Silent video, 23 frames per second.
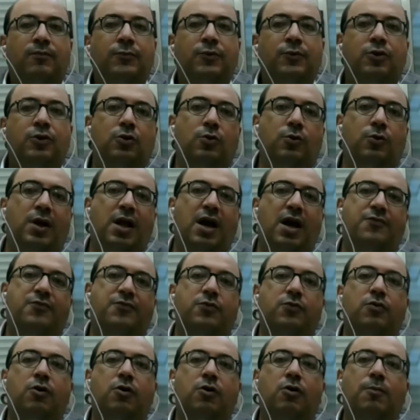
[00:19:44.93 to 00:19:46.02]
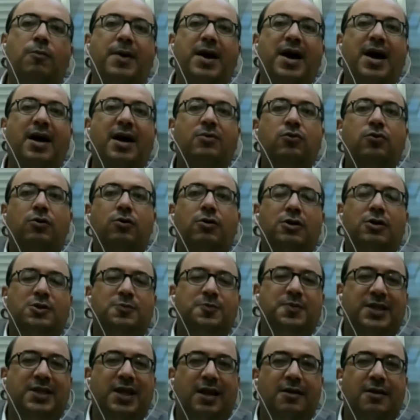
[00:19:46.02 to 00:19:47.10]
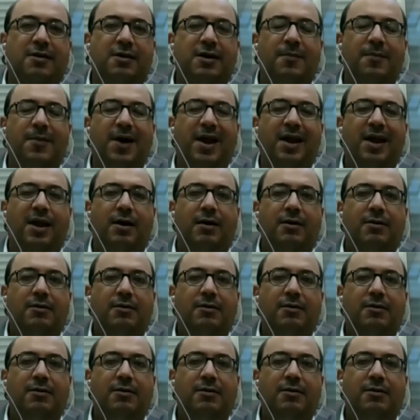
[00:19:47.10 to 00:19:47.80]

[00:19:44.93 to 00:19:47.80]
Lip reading: you will have to go back to your hospital in Ramallah.